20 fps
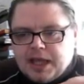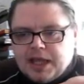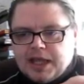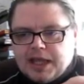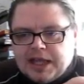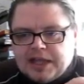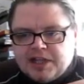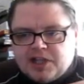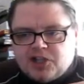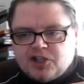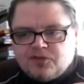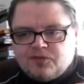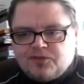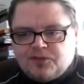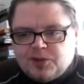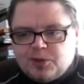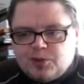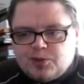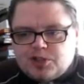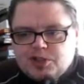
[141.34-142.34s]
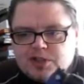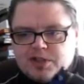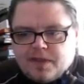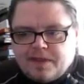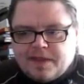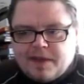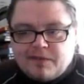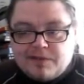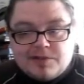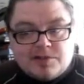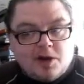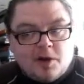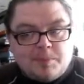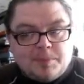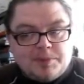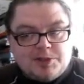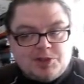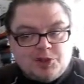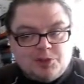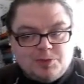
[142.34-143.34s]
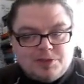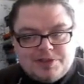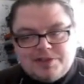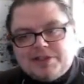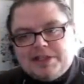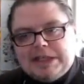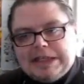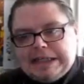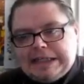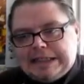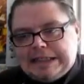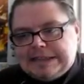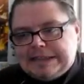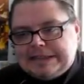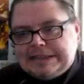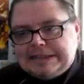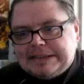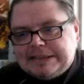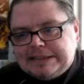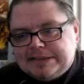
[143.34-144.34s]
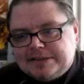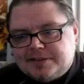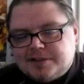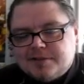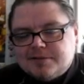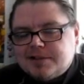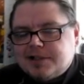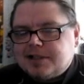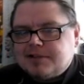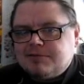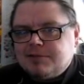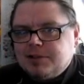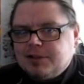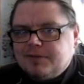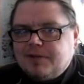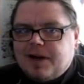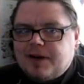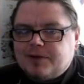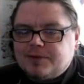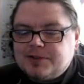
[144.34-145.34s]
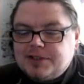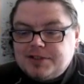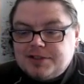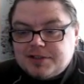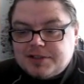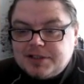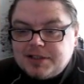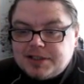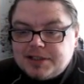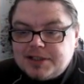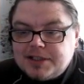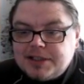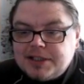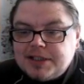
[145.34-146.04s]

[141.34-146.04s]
In confusion there is opportunity. Sounds like a rule of acquisition, that.